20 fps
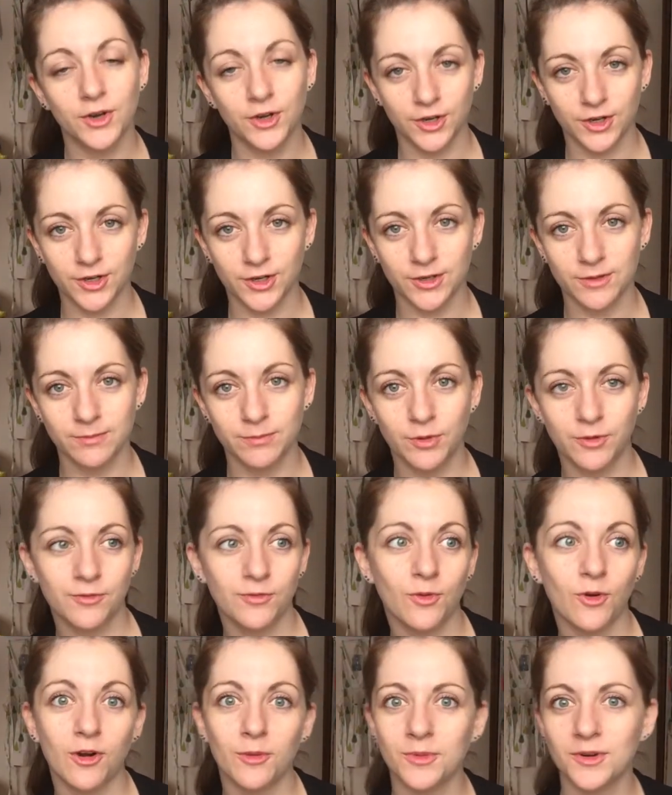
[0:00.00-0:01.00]
her
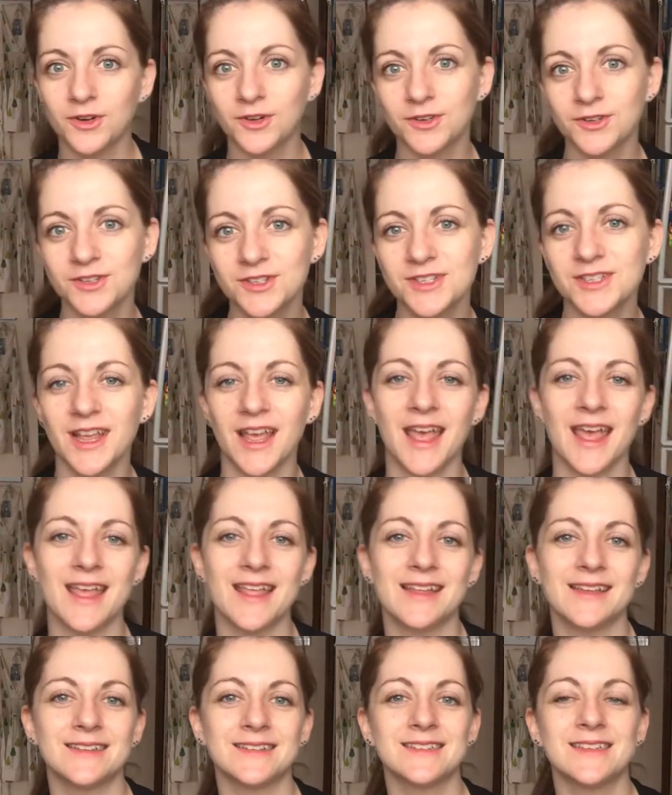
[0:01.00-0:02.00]
performers,
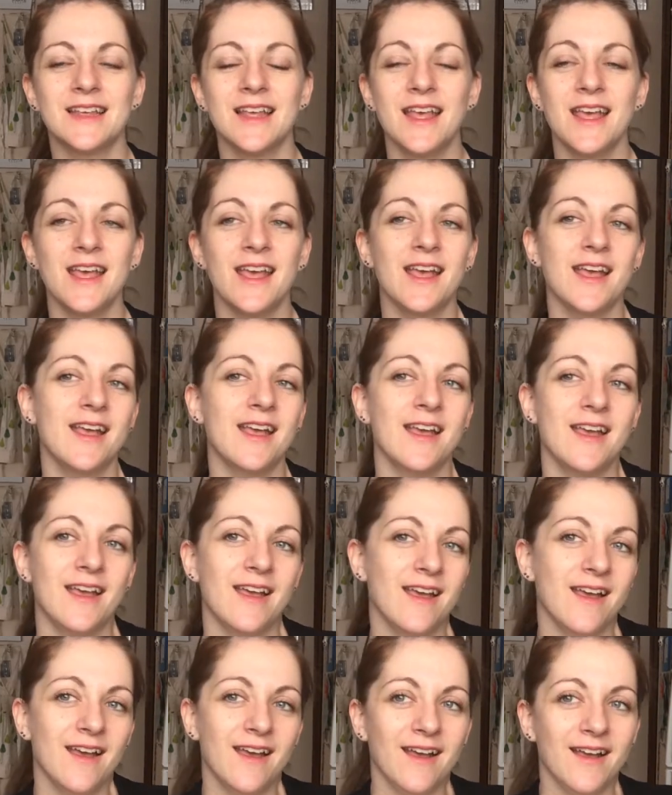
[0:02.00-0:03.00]
and
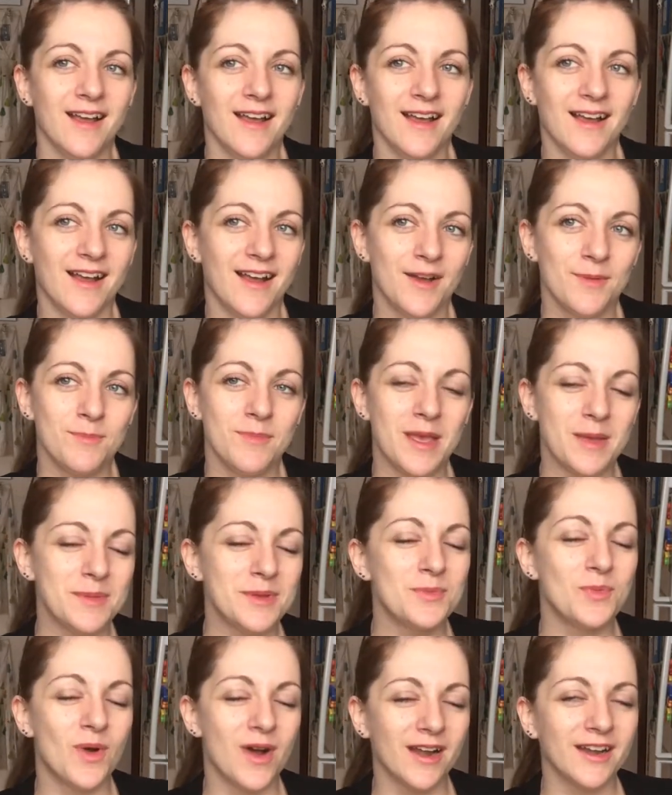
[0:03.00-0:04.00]
made
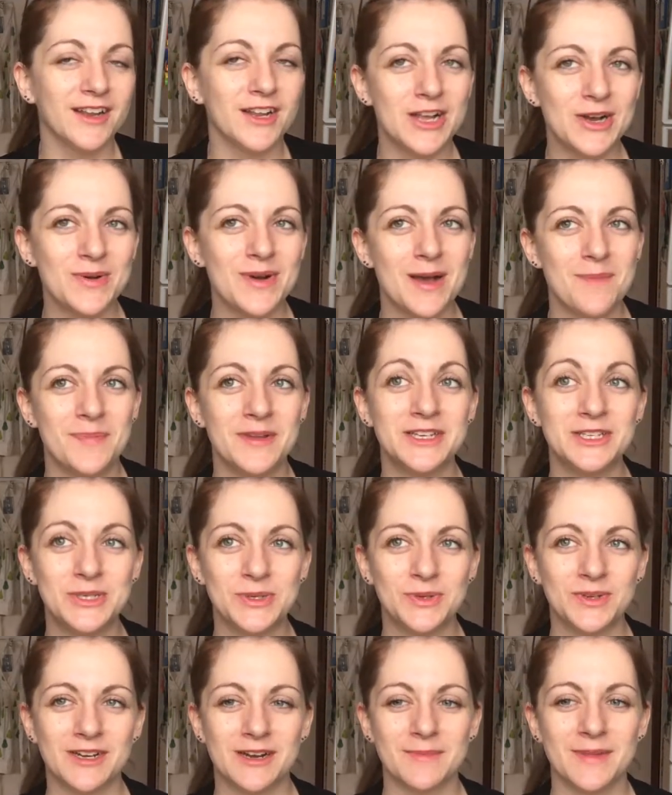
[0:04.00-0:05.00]
me want to go up and
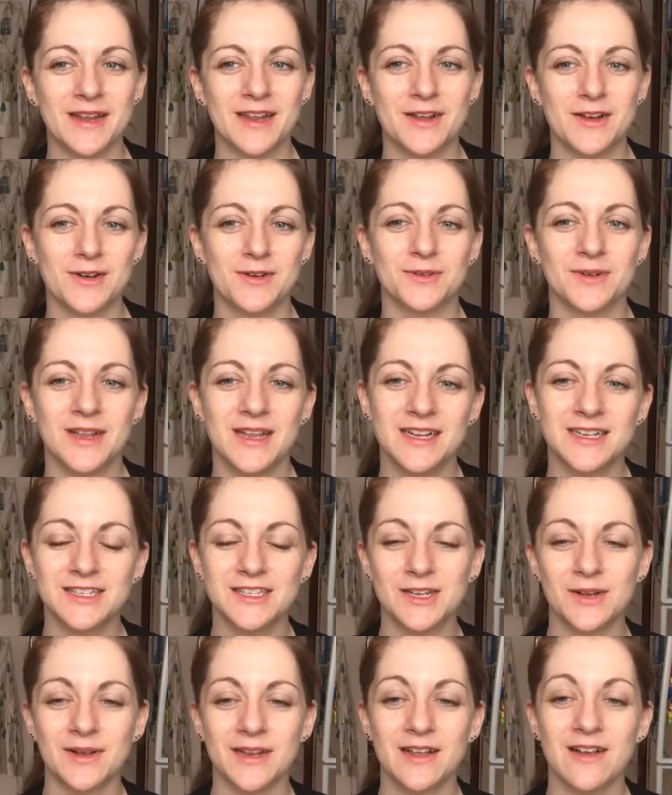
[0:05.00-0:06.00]
do it on my own.
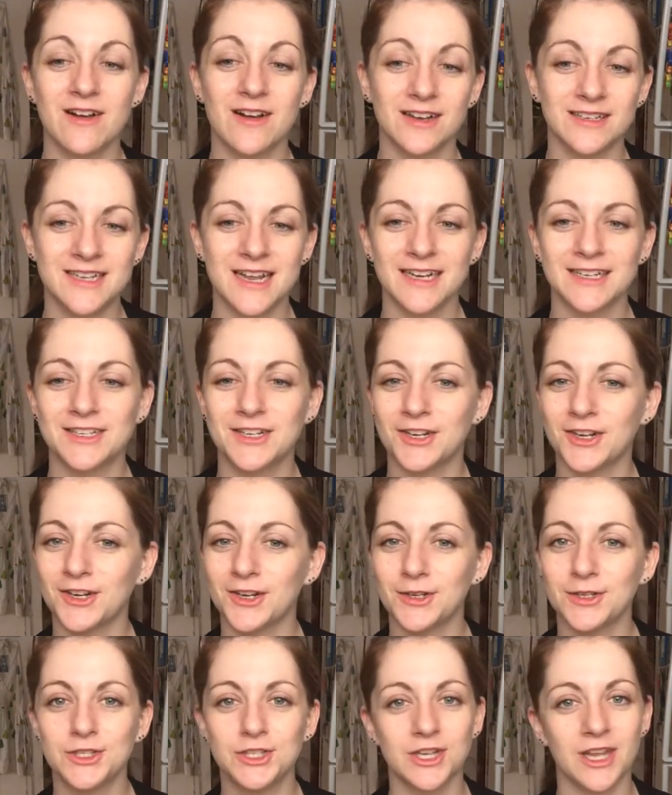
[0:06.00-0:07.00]
So I contacted
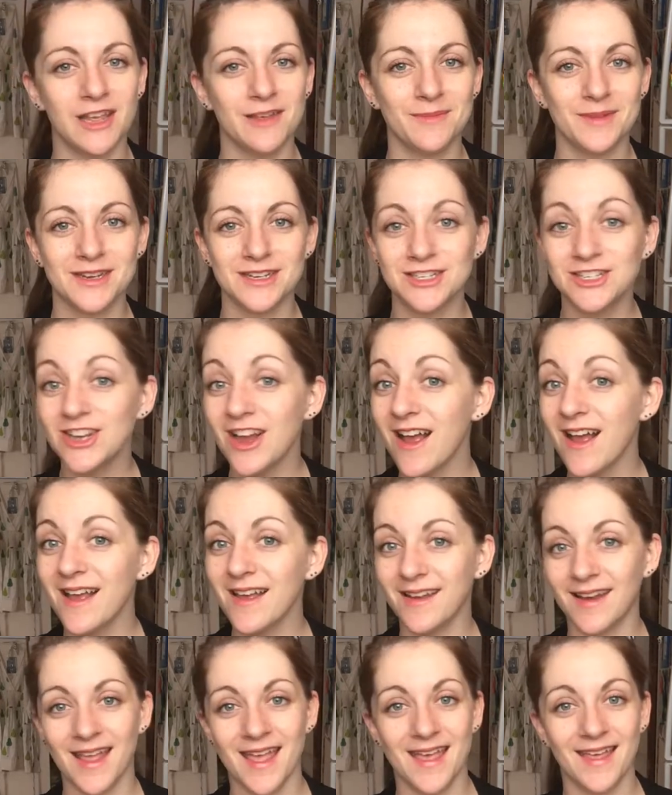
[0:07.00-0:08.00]
her and she gave me a
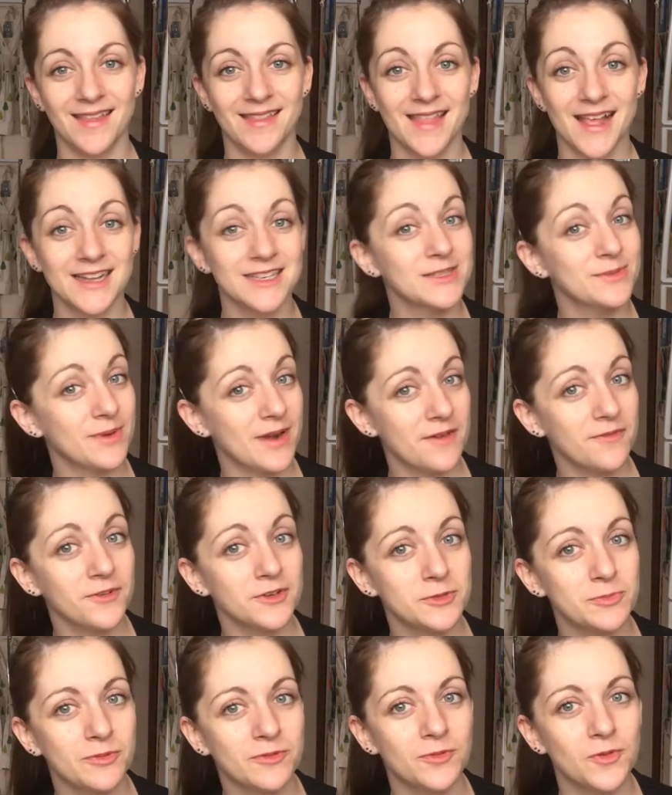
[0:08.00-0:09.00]
shot, and that's when I
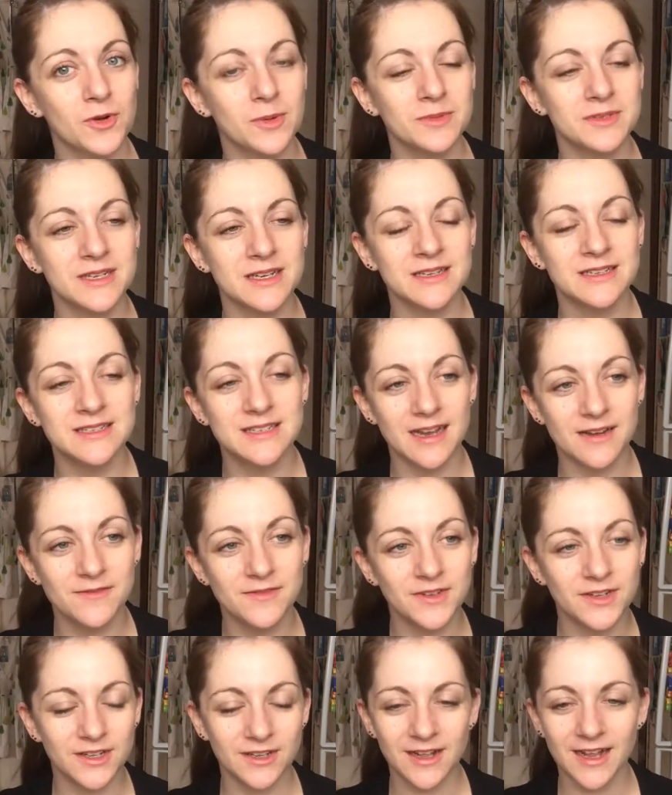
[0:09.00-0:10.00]
first performed in
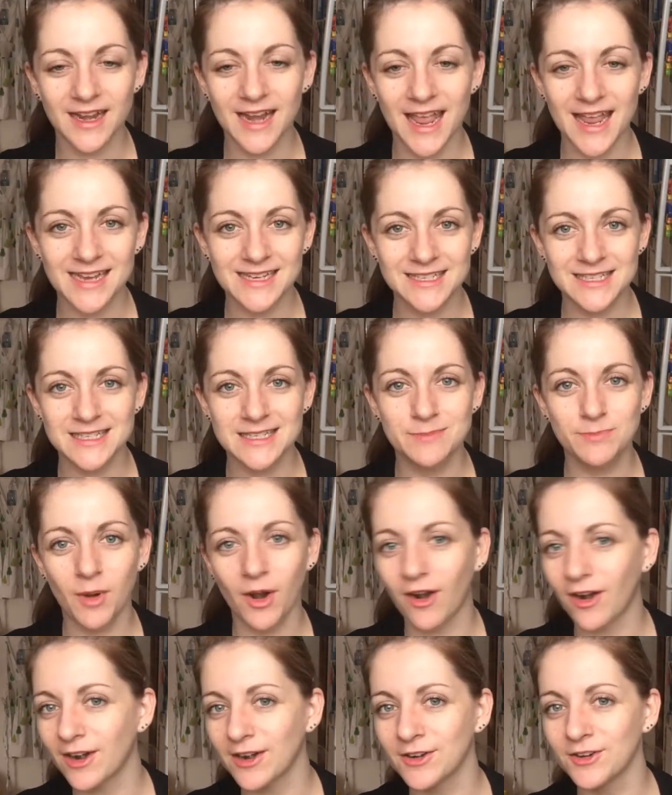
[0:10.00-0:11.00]
Dunnville at Ace's
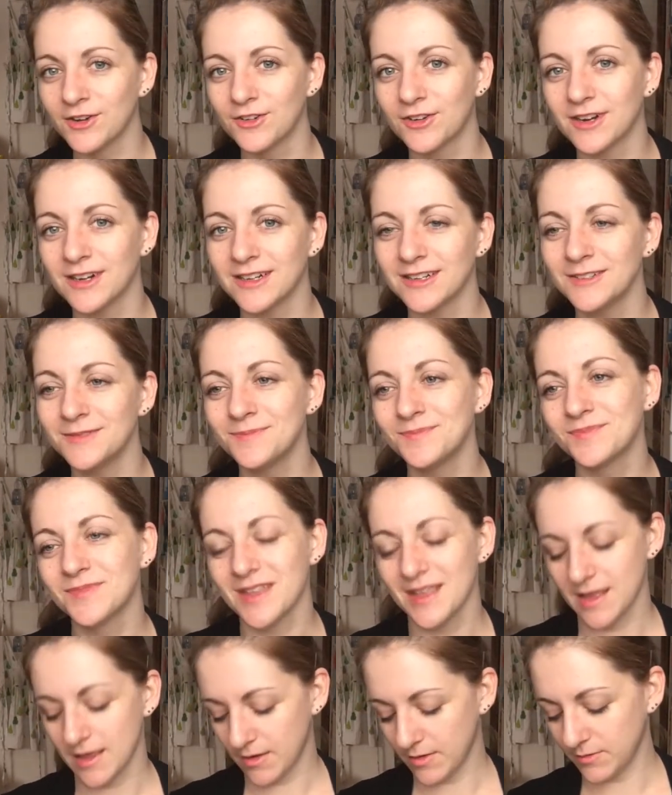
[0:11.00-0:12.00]
Bar and Grill,
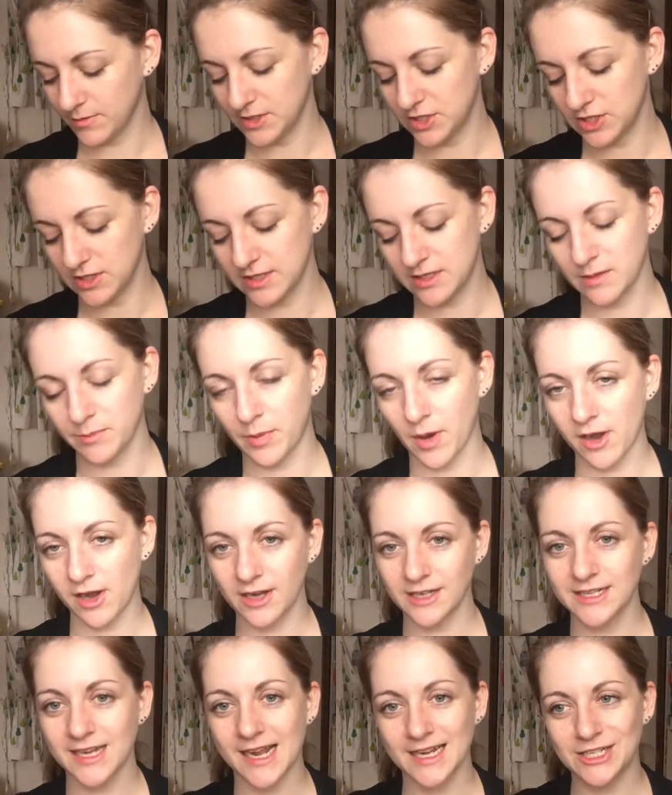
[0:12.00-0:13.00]
which is the
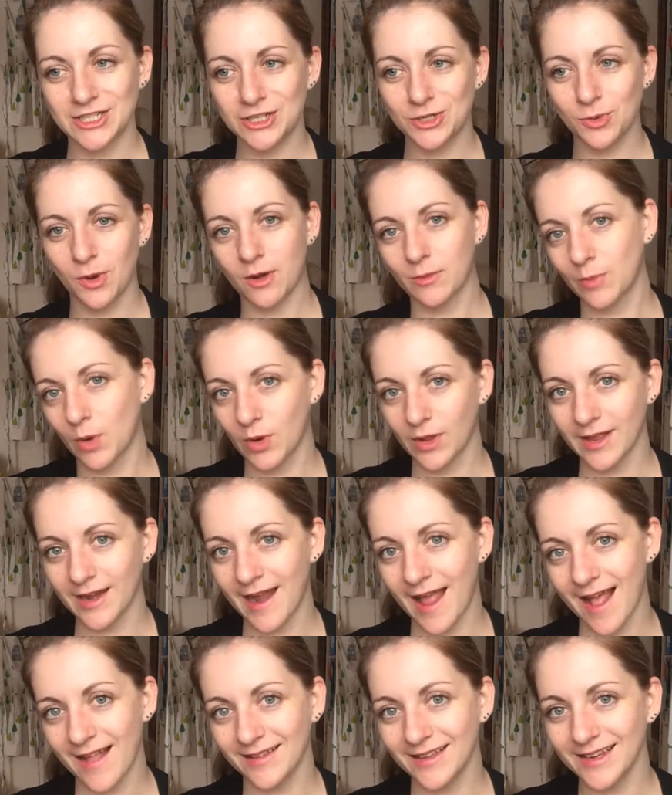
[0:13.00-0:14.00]
bar attached to our
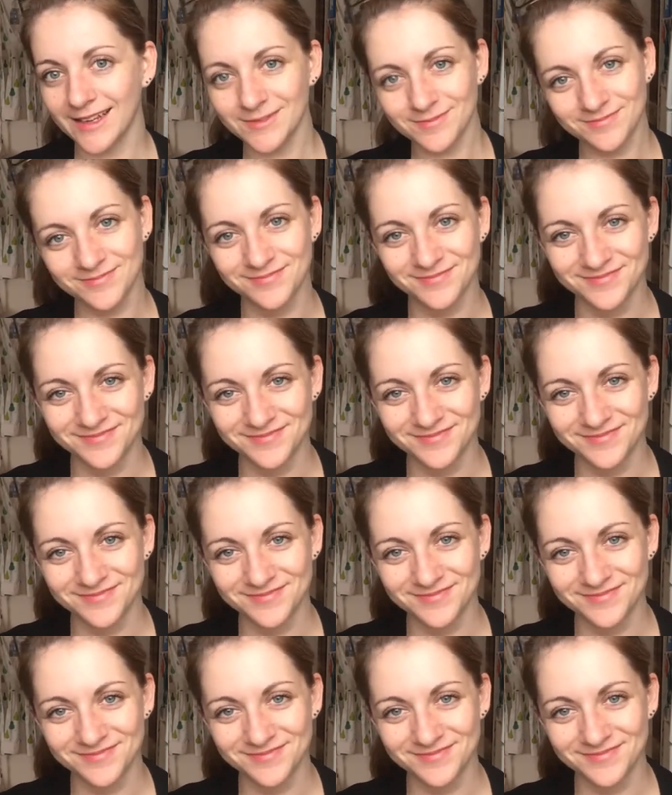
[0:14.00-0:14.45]
bowling alley.